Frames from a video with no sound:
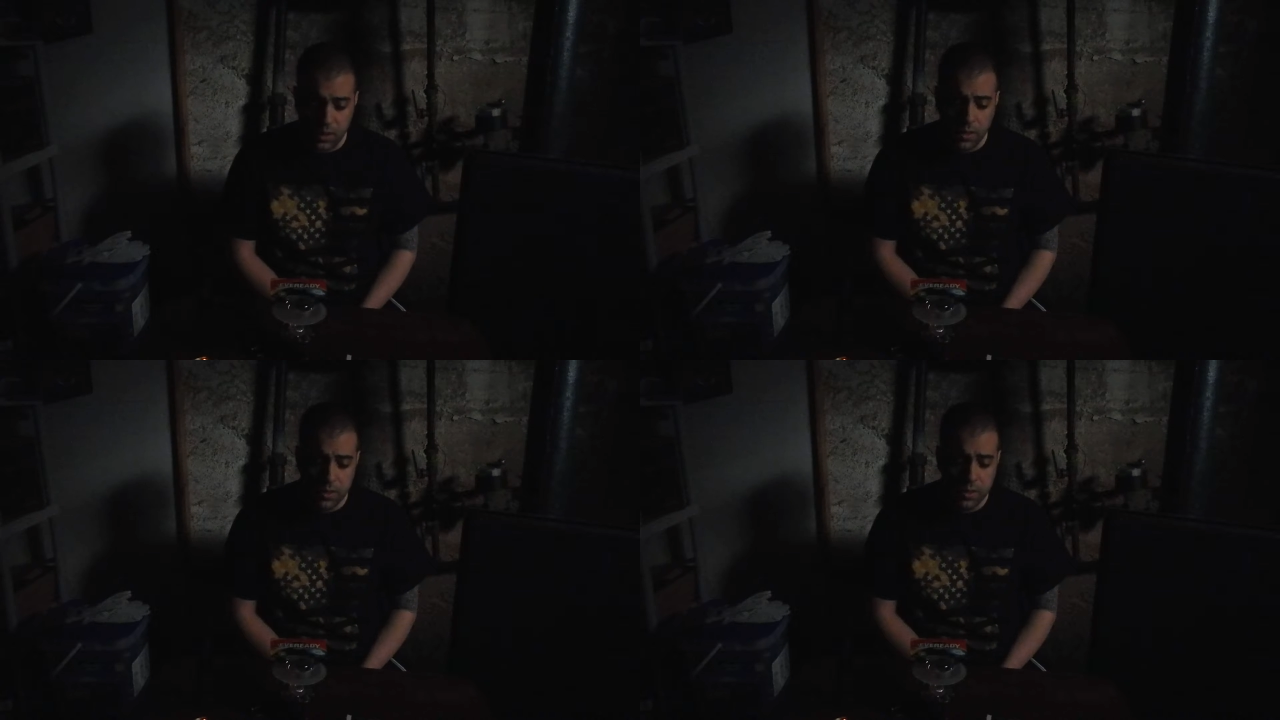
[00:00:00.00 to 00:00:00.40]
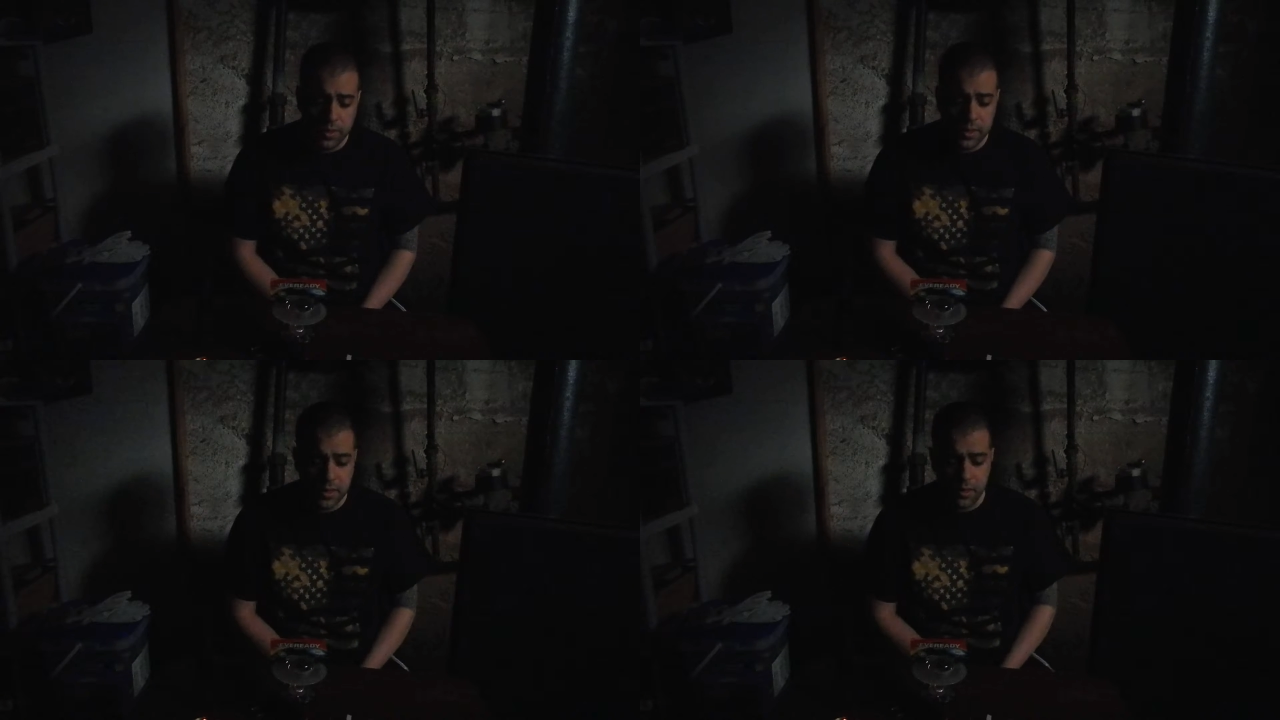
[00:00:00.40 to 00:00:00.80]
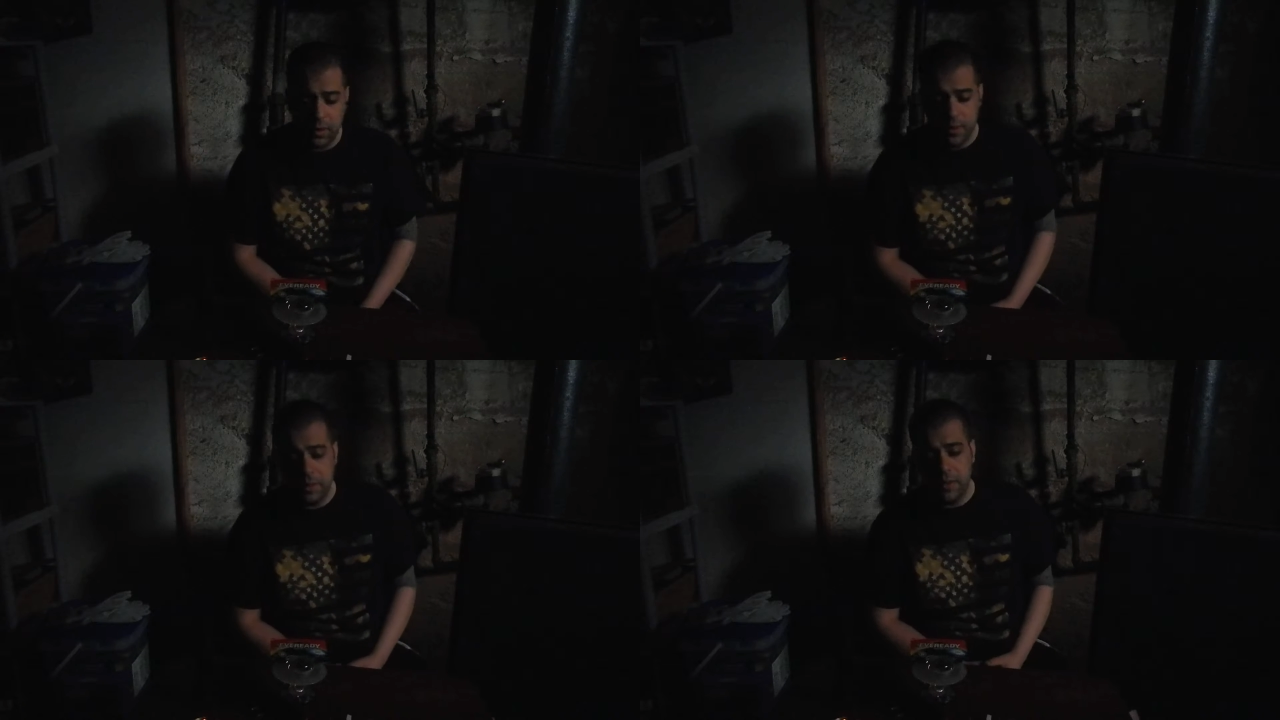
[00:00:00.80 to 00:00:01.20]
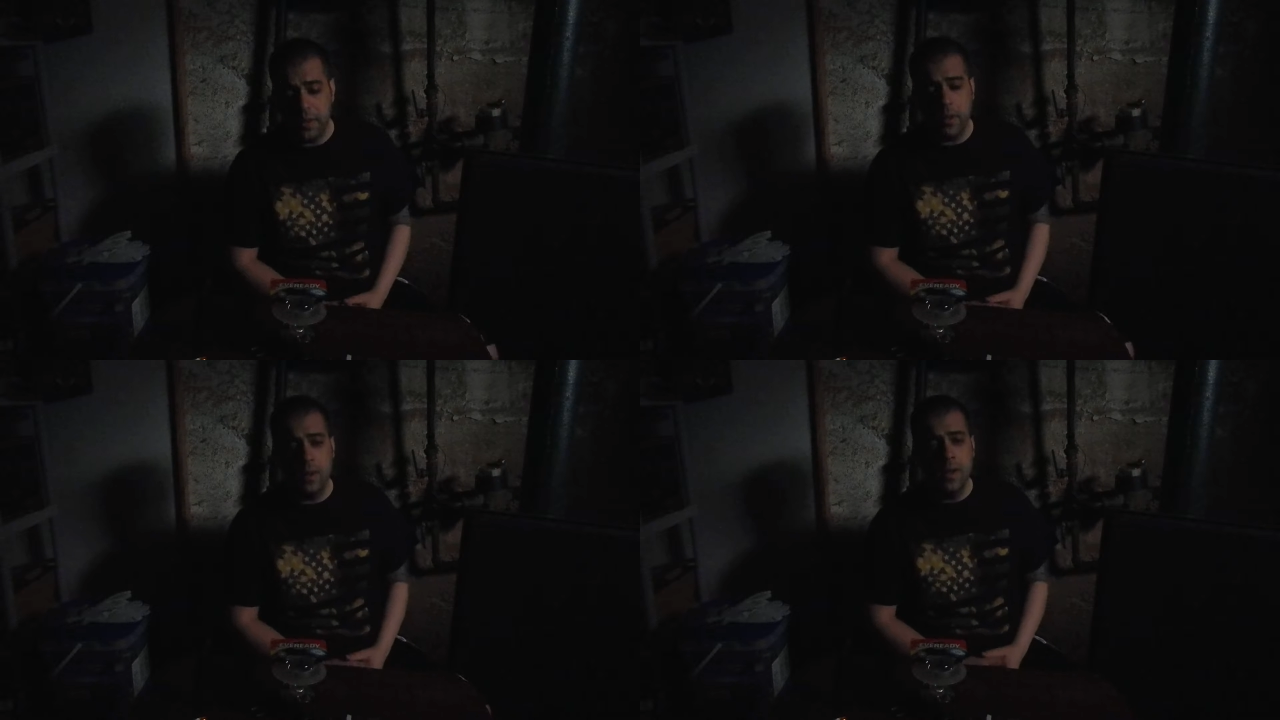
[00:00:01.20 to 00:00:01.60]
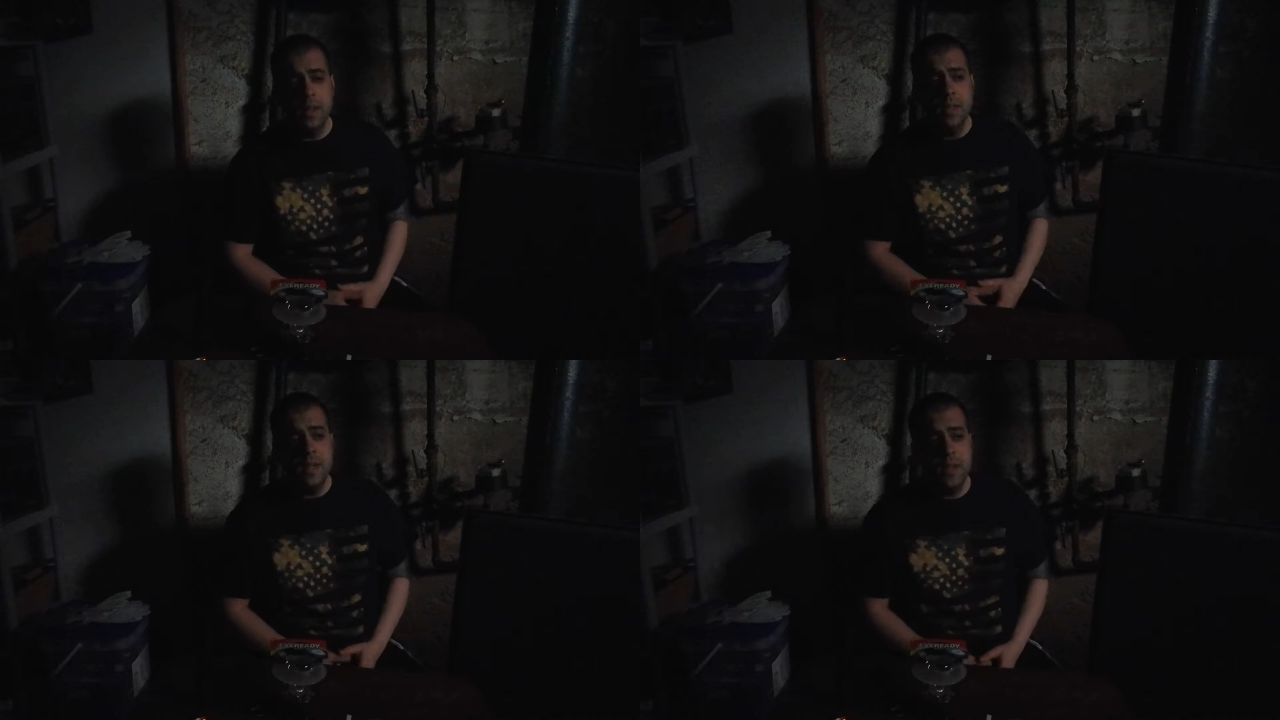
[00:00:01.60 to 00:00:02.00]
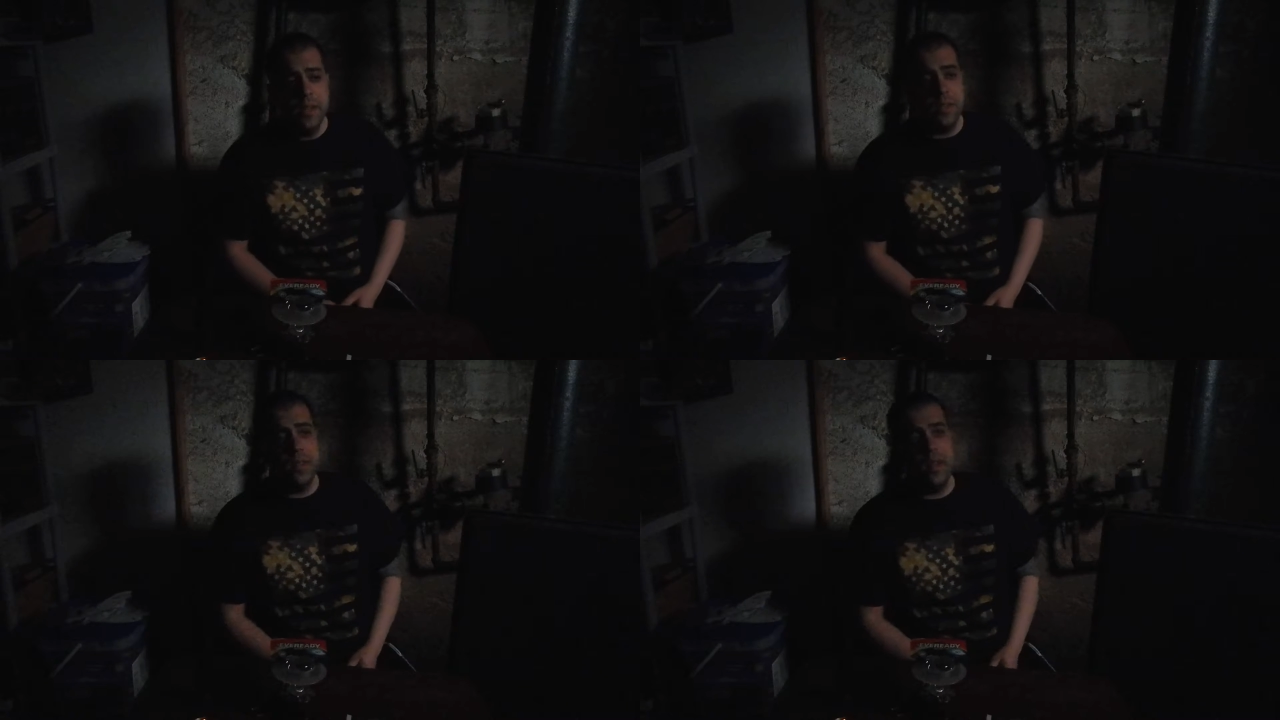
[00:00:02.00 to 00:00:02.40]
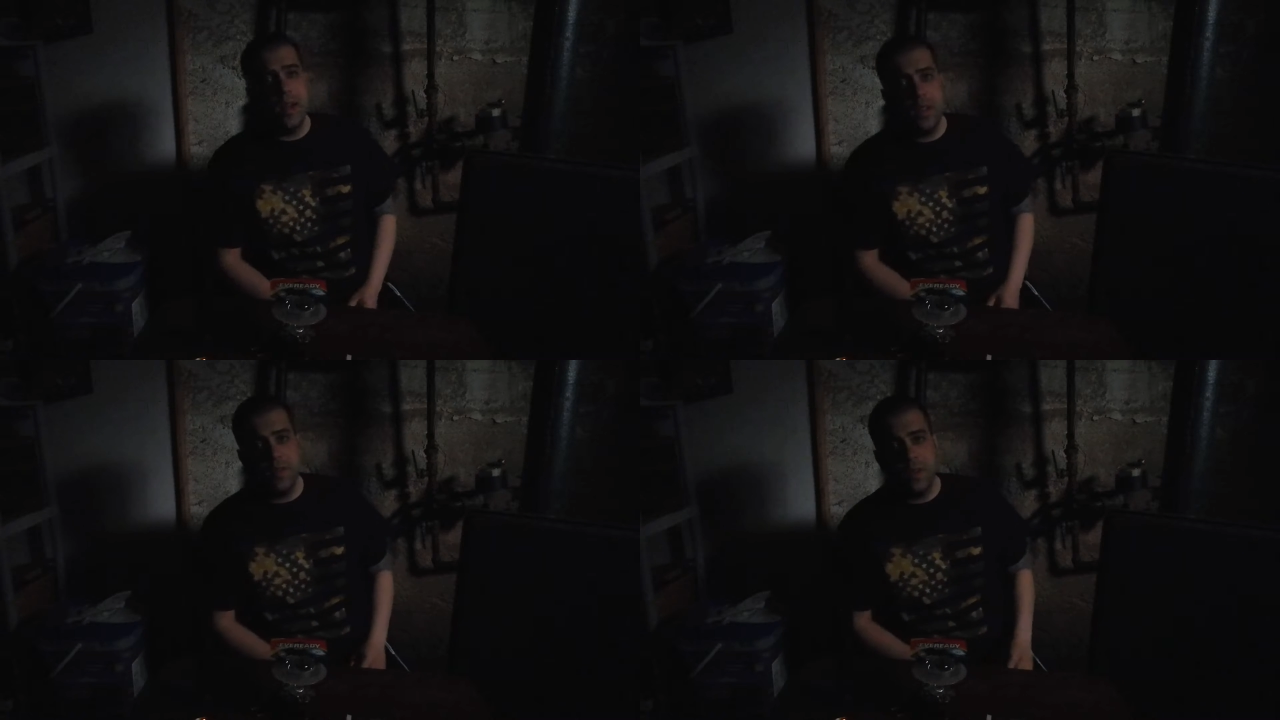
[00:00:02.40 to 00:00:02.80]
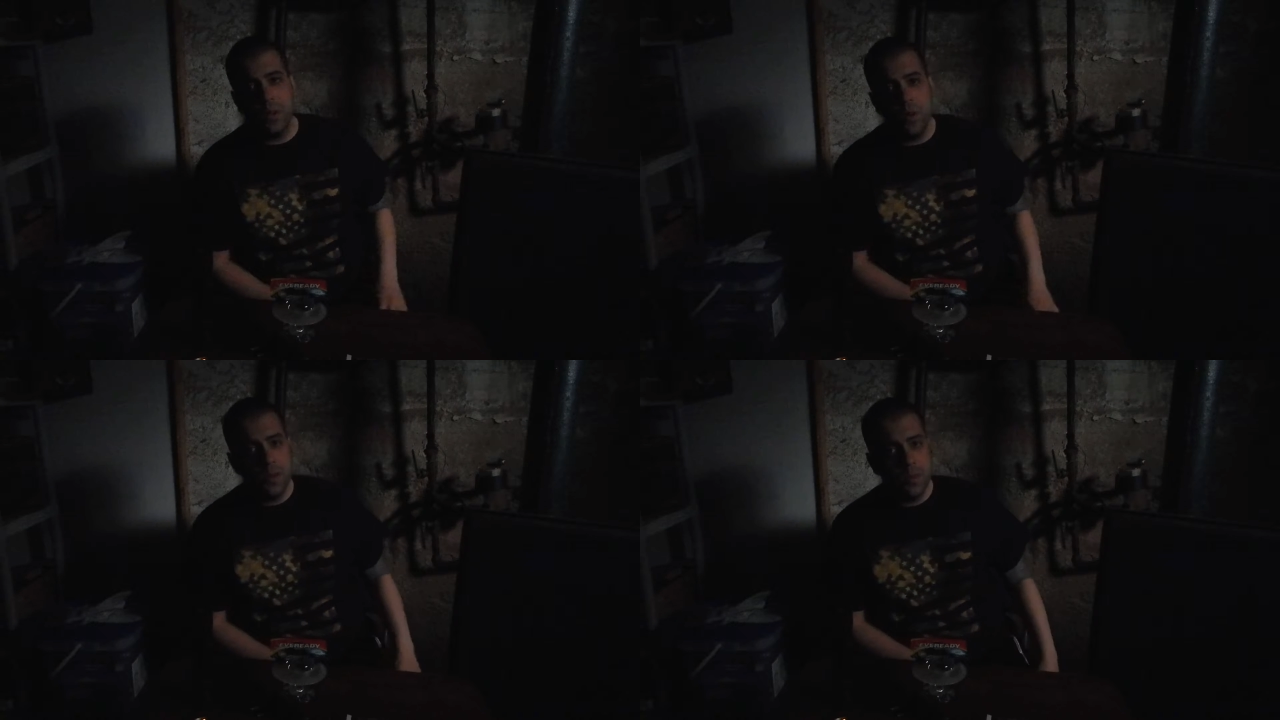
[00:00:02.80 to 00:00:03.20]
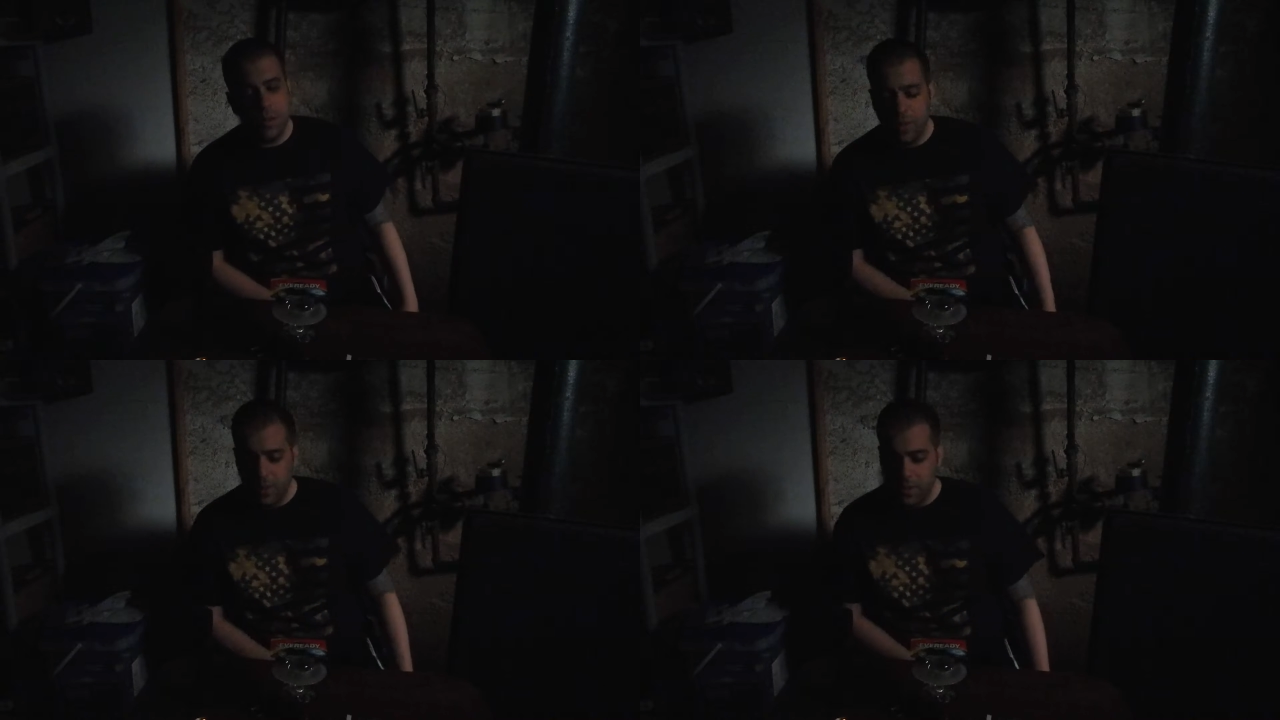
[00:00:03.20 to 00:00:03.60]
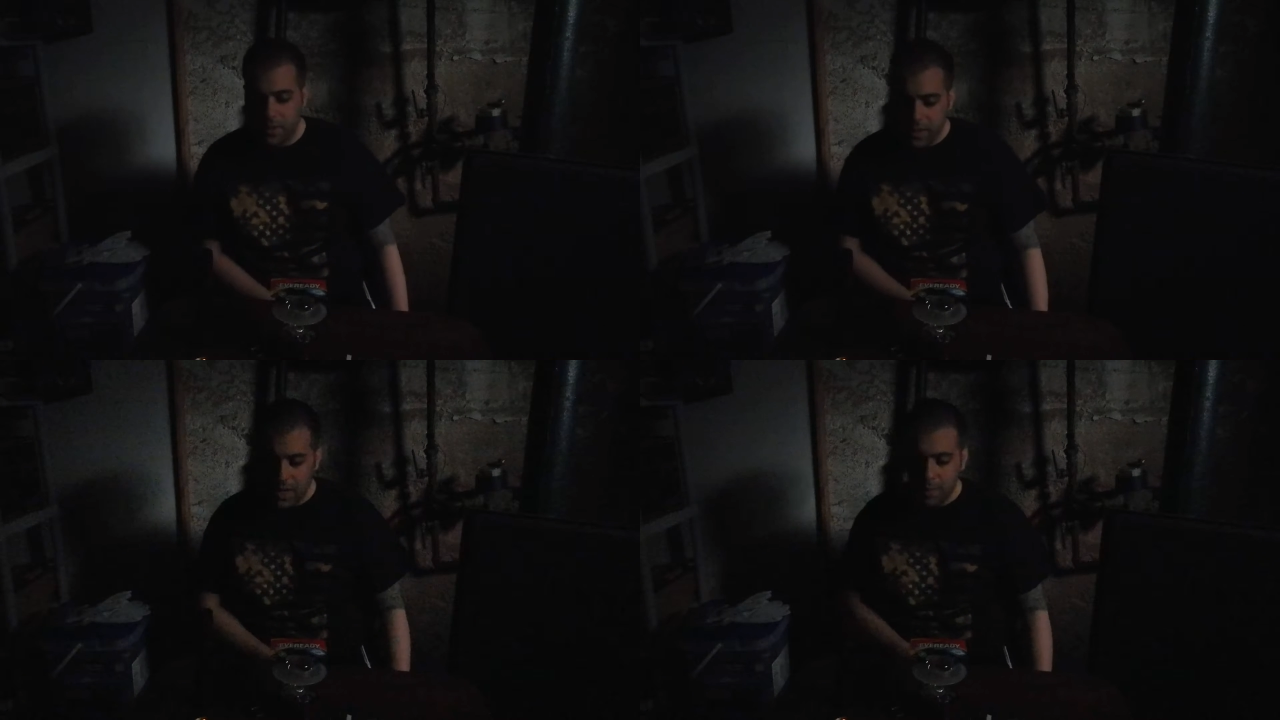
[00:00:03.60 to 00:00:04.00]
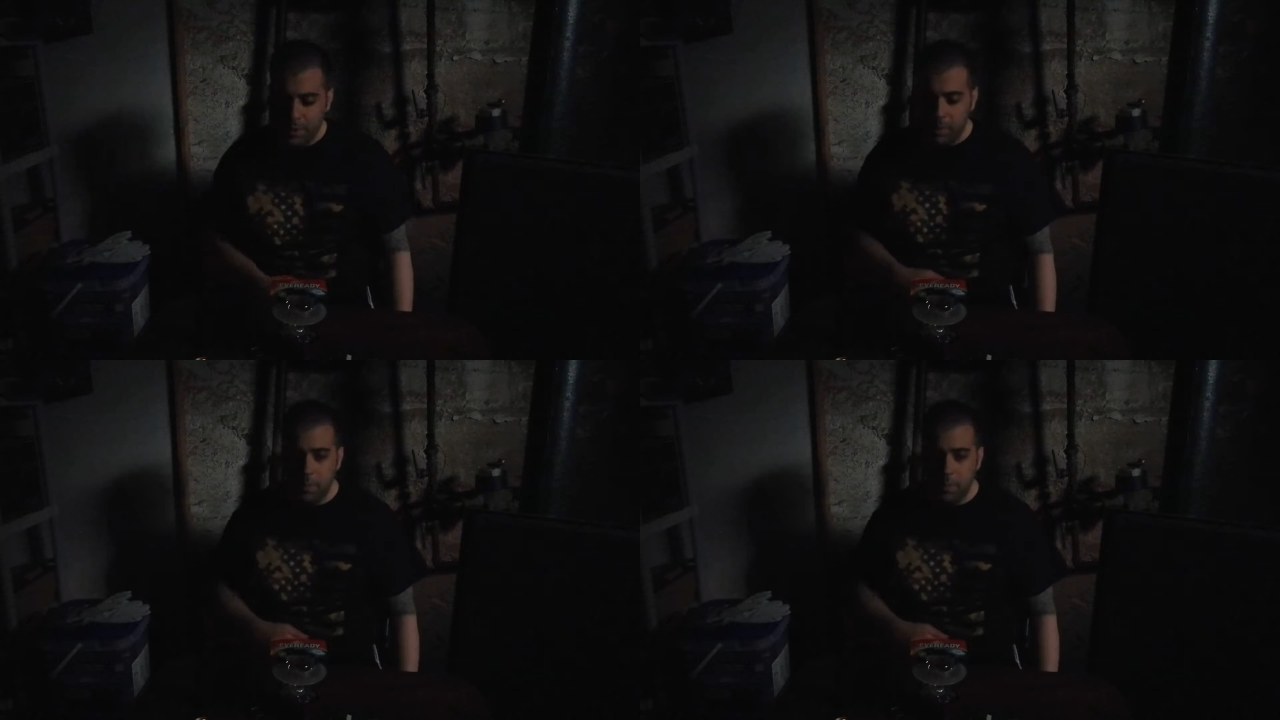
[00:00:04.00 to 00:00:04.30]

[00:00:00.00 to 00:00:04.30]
So let's get started with the video. Initially, today's video is going to be a whole nother topic,